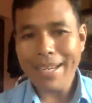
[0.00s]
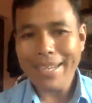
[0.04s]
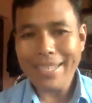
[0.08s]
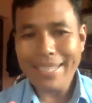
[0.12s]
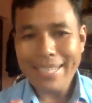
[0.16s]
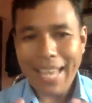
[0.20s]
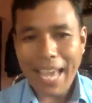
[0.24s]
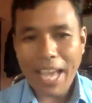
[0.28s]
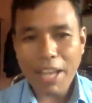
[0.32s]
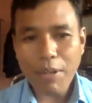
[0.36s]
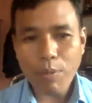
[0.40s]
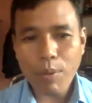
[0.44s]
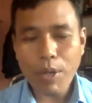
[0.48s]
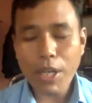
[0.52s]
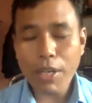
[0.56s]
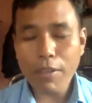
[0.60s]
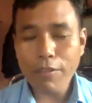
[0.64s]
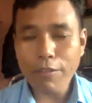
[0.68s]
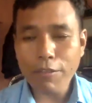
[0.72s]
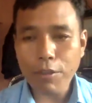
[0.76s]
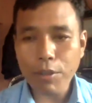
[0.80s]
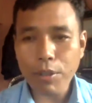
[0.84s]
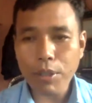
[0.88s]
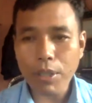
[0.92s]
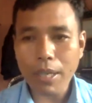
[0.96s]
not only
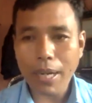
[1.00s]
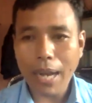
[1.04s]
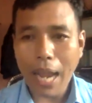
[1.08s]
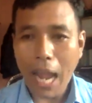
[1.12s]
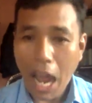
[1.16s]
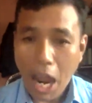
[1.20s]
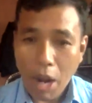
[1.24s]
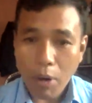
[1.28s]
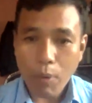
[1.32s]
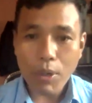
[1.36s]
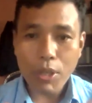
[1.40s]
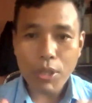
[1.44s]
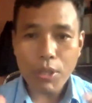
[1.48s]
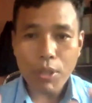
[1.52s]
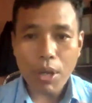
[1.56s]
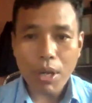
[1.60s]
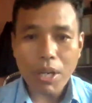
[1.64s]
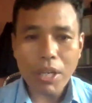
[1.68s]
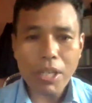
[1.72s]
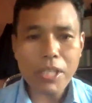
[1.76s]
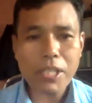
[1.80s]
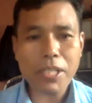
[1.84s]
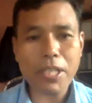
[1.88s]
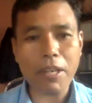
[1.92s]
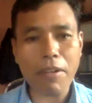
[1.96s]
for our
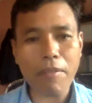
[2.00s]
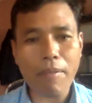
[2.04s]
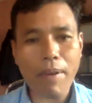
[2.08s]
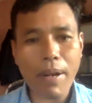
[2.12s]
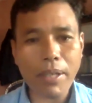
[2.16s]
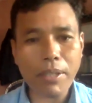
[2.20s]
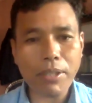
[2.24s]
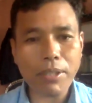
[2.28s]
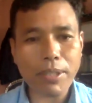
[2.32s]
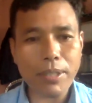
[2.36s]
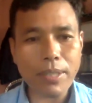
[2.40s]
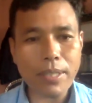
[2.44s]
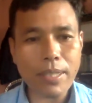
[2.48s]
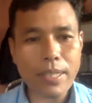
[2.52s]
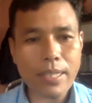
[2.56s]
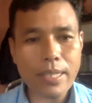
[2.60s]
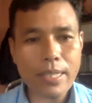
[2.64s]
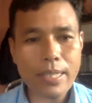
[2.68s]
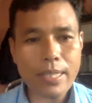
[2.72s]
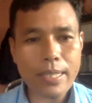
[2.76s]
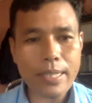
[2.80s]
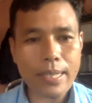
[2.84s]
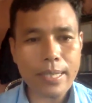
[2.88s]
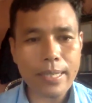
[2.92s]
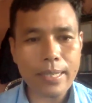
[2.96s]
younger generations,